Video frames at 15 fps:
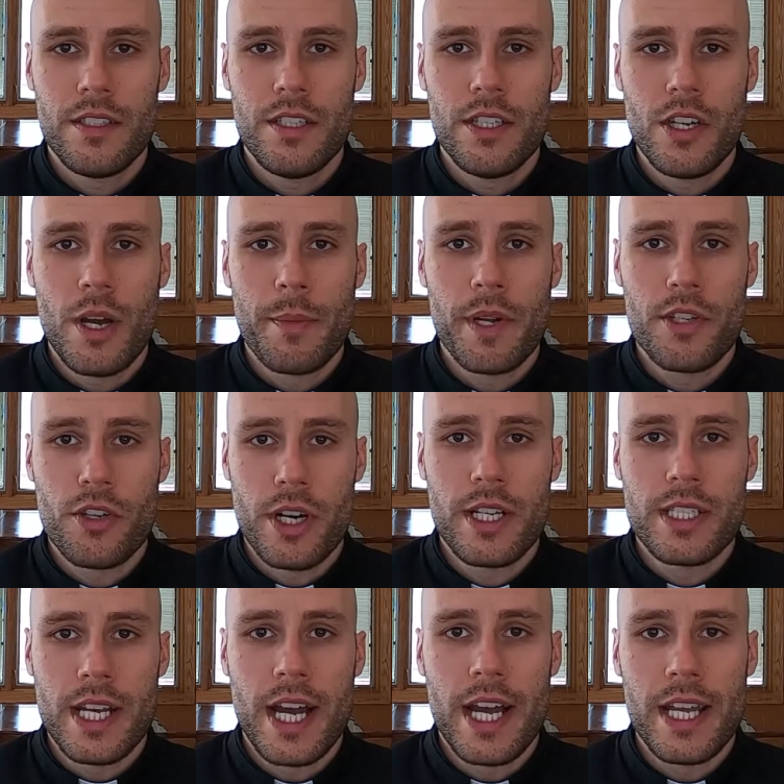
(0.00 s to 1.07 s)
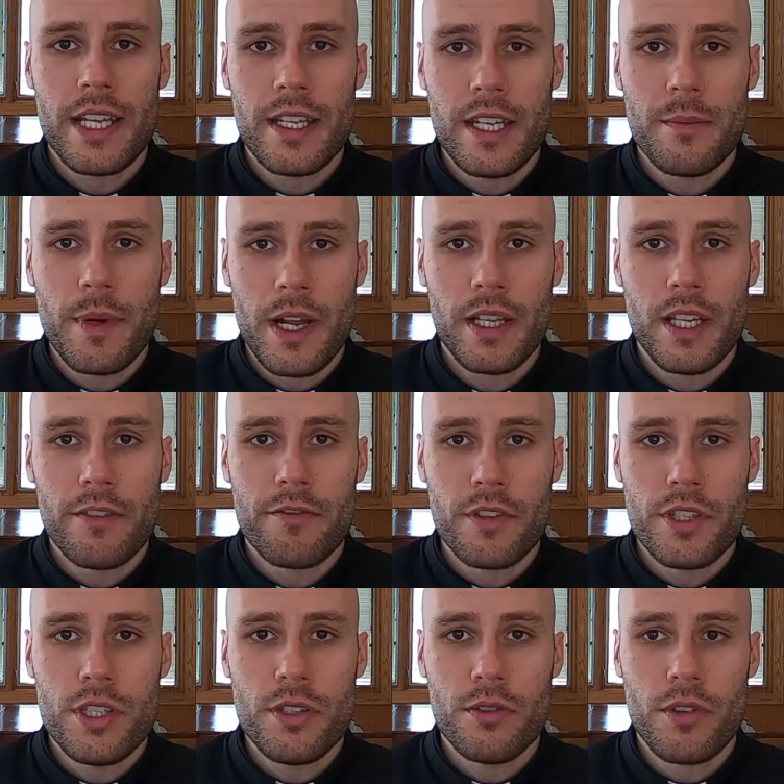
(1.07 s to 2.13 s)
You know, I'm gonna try to die in my love for
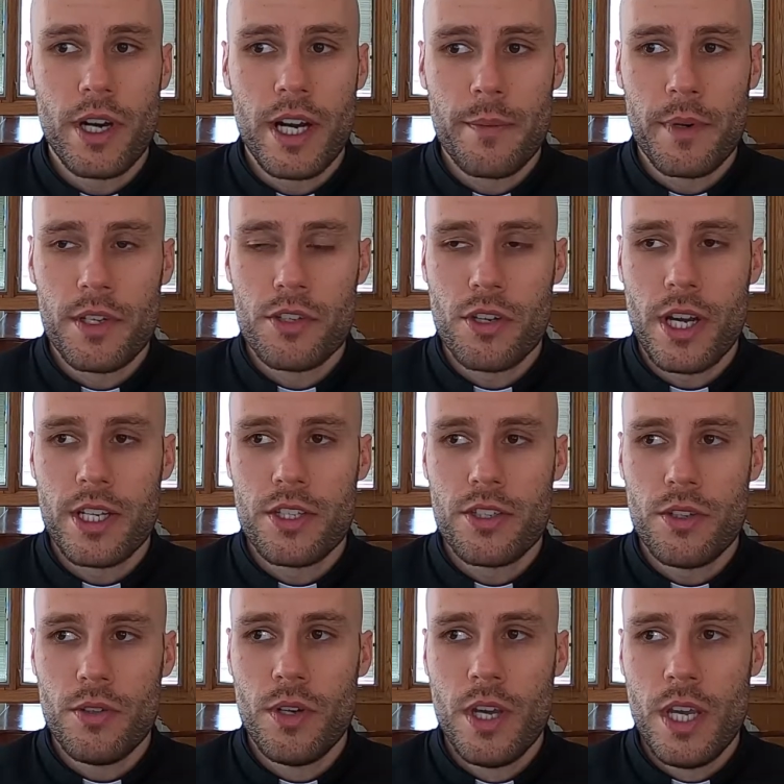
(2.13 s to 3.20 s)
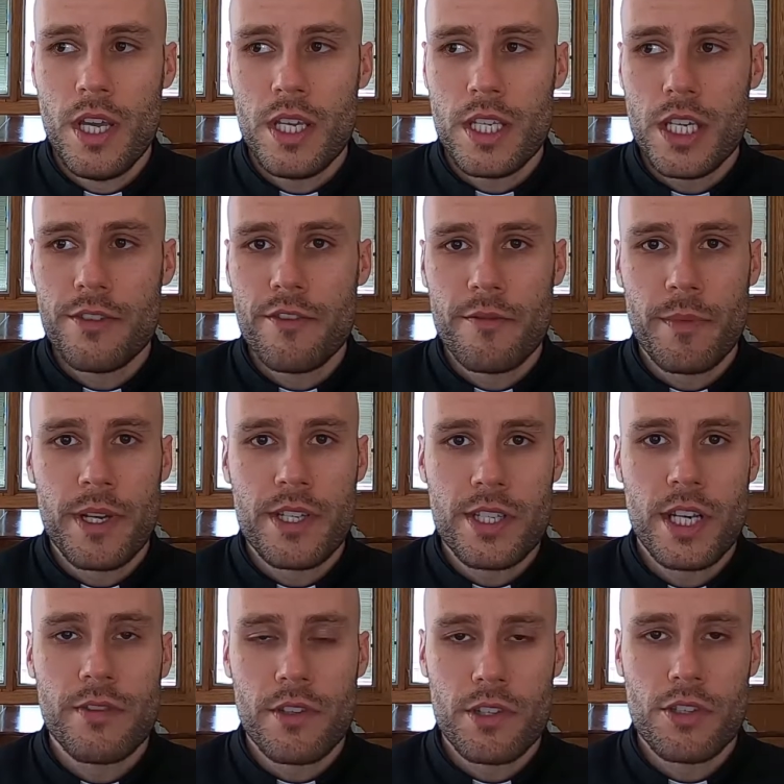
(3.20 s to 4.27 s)
you, right? I'm gonna try to give
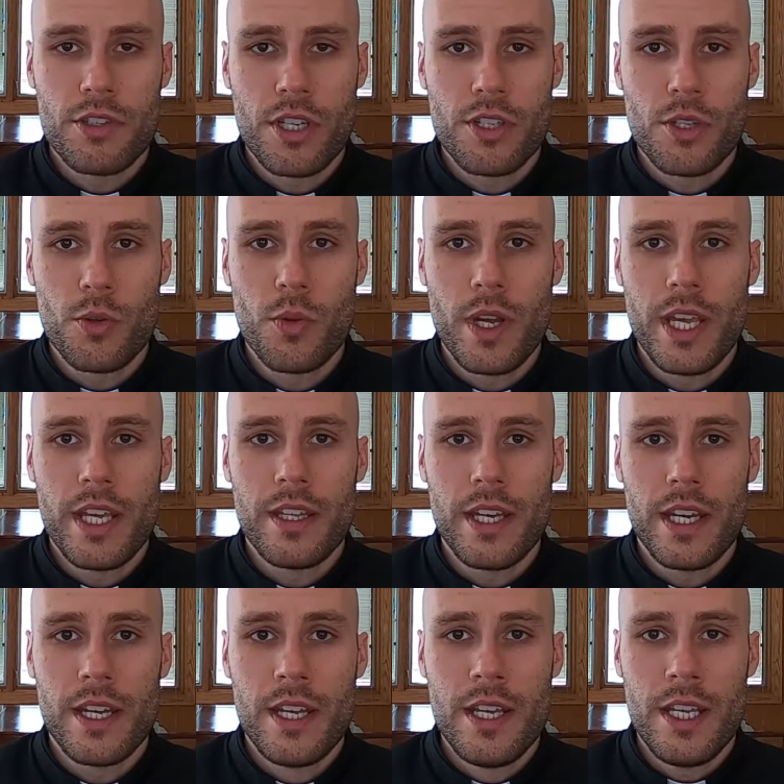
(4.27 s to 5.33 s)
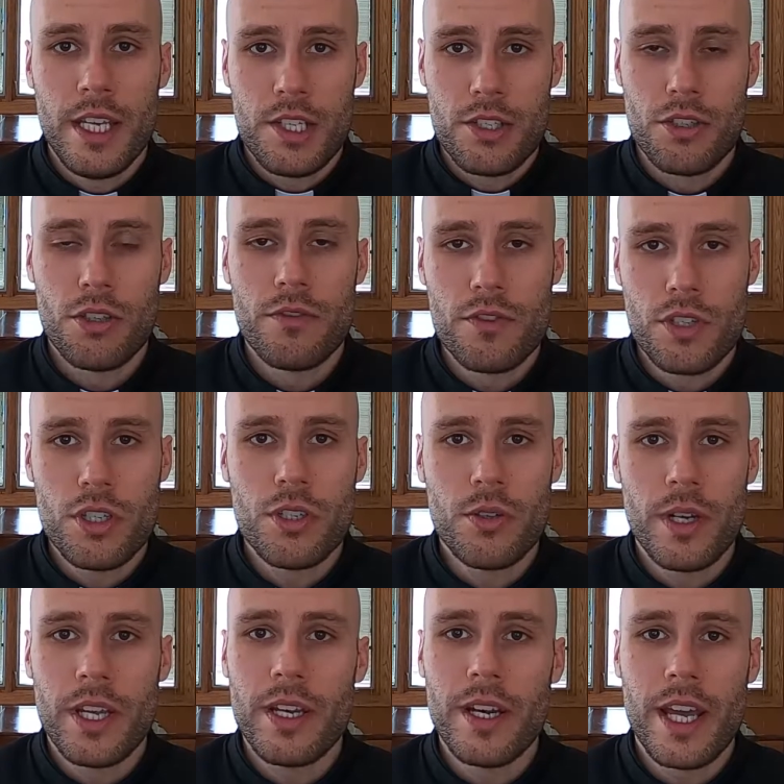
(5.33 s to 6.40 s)
myself in such a way that it serves
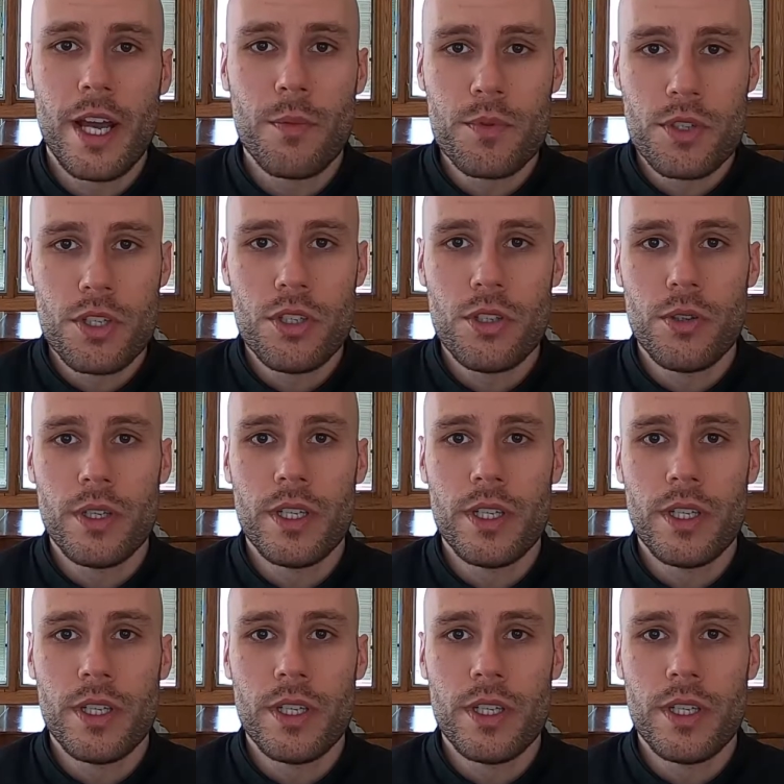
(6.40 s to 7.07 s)
you and helps you.